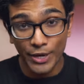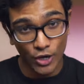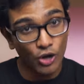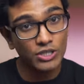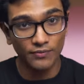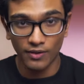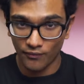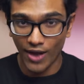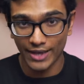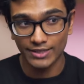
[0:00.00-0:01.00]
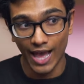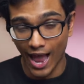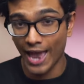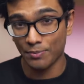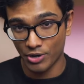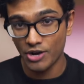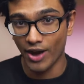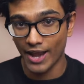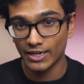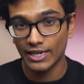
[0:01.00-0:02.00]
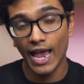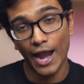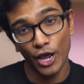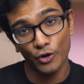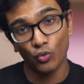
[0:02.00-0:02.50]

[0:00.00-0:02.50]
because of the fact that I had pre-read and I'd